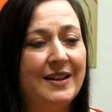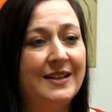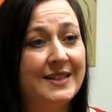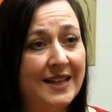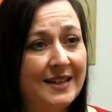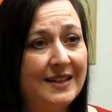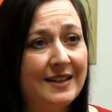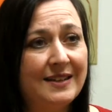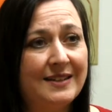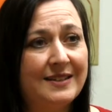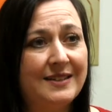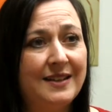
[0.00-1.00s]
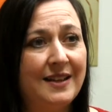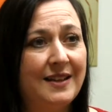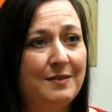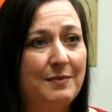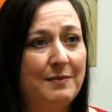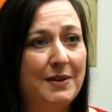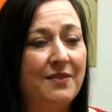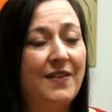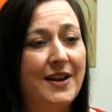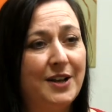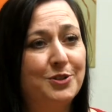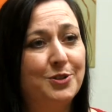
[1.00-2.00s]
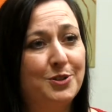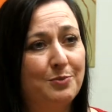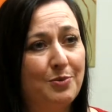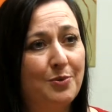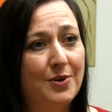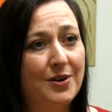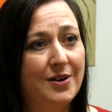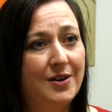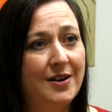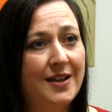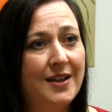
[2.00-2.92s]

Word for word: attendance and been a financial supporter